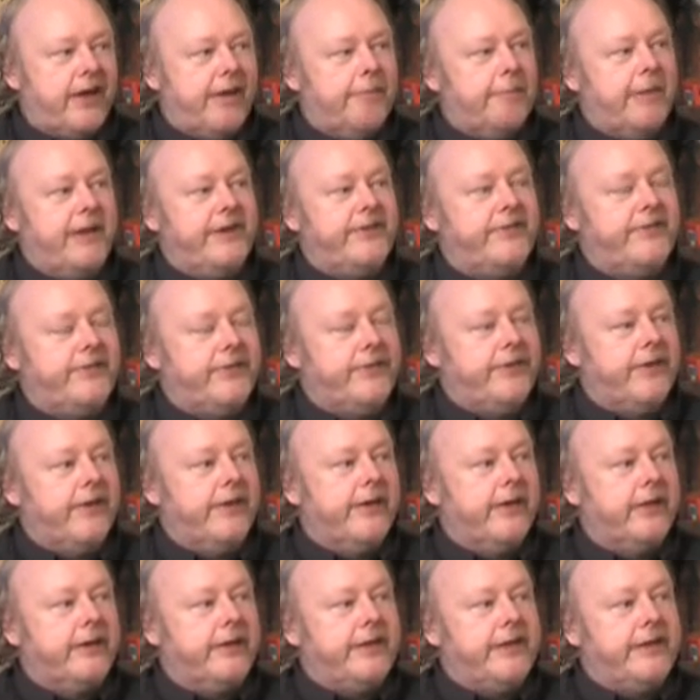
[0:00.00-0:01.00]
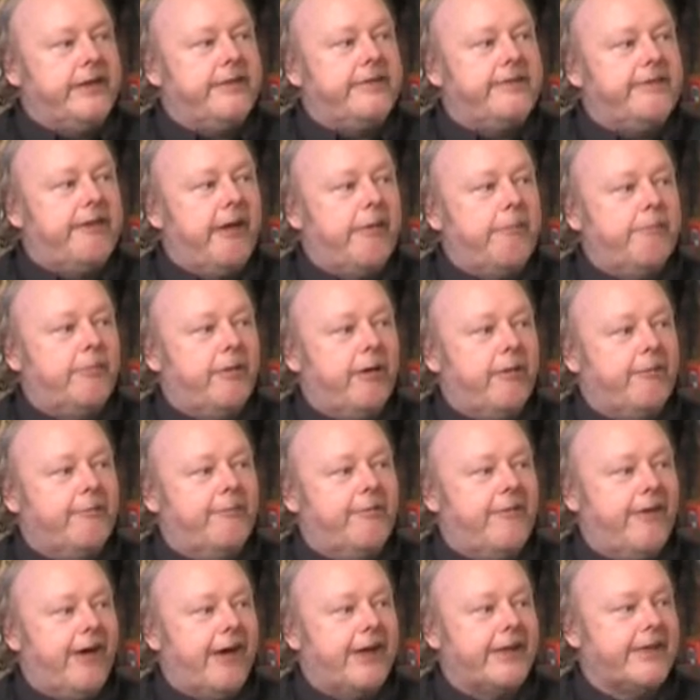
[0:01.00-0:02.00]
I mentioned earlier, 10 bob
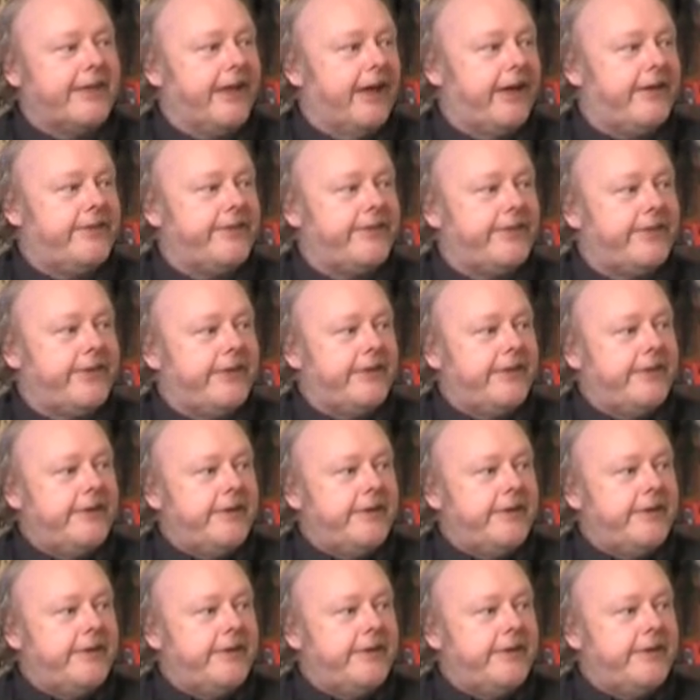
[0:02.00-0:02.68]
fat cats.